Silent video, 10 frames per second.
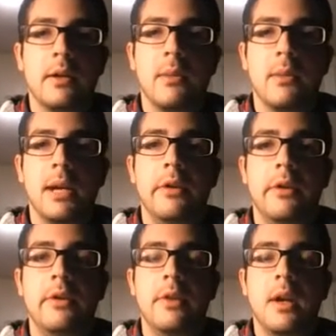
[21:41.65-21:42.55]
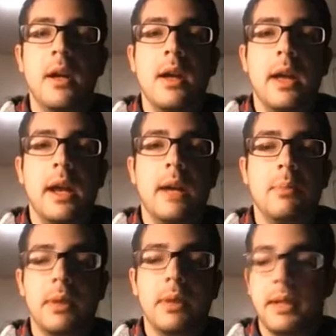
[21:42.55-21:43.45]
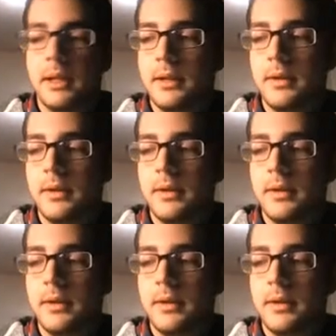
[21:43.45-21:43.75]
commanders, and I played